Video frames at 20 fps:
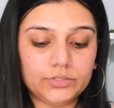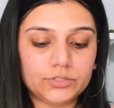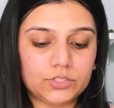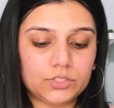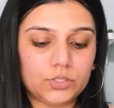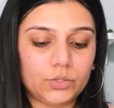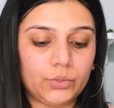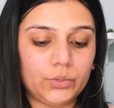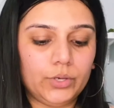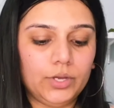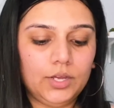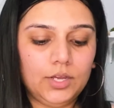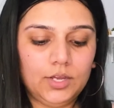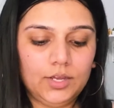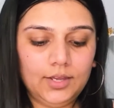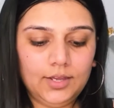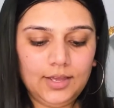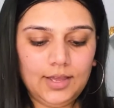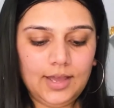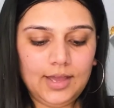So
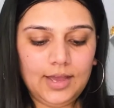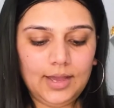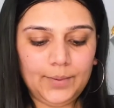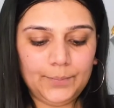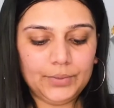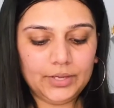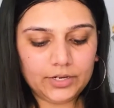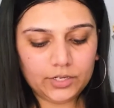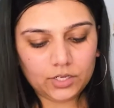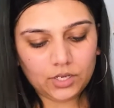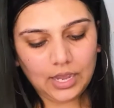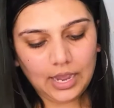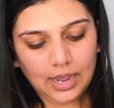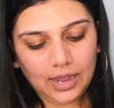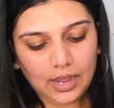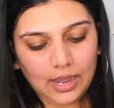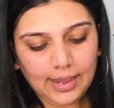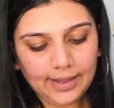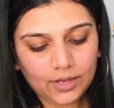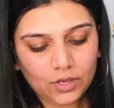
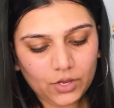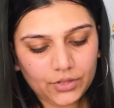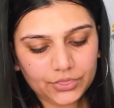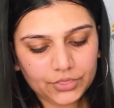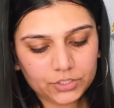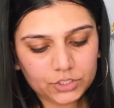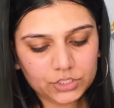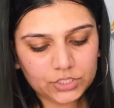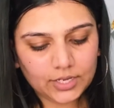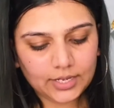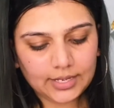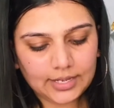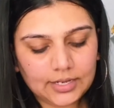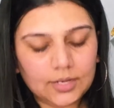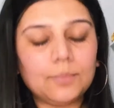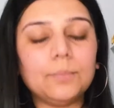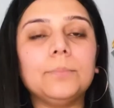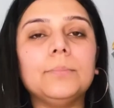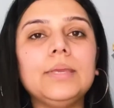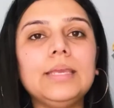I got the
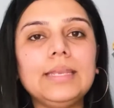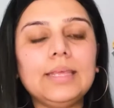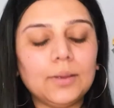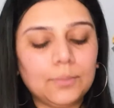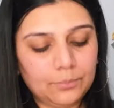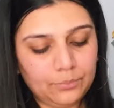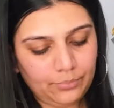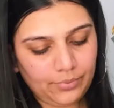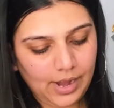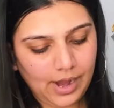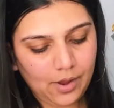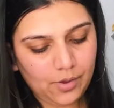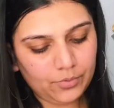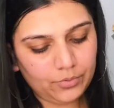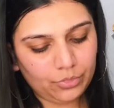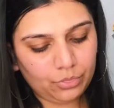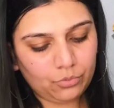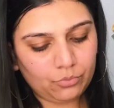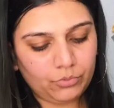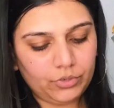shade medium brown
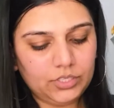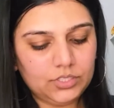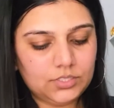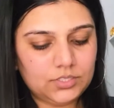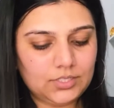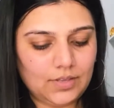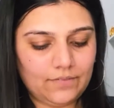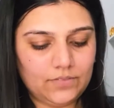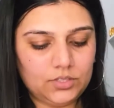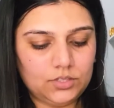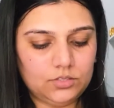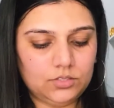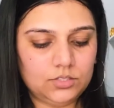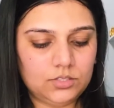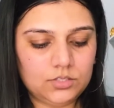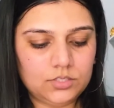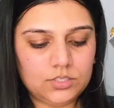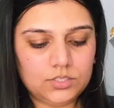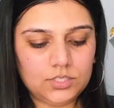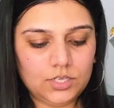
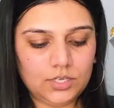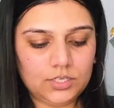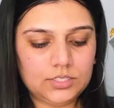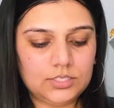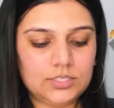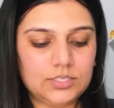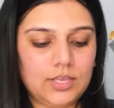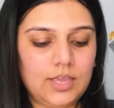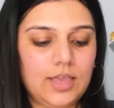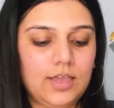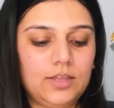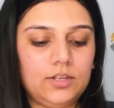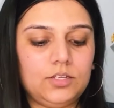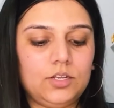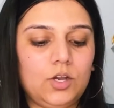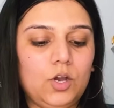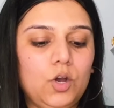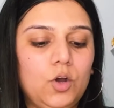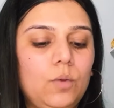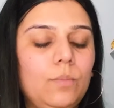376, and
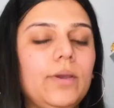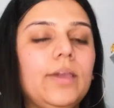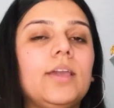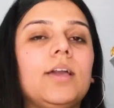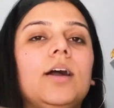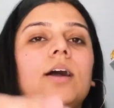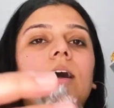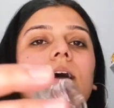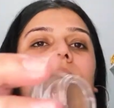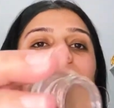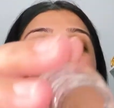oh my god,